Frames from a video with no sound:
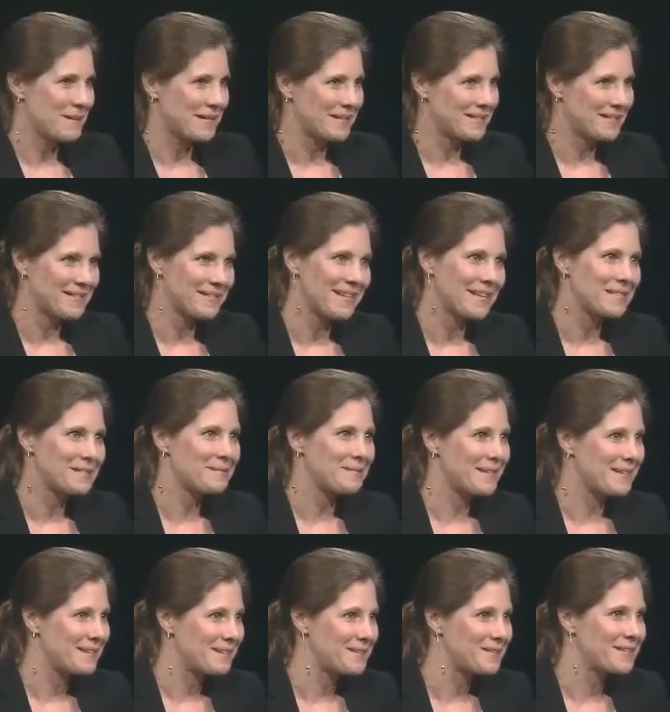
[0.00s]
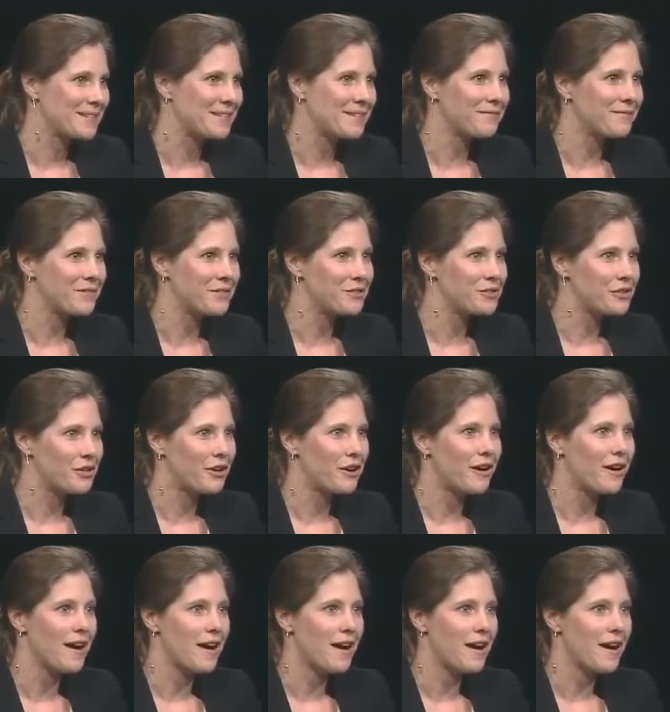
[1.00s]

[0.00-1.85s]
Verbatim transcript: pesticides being used in the future.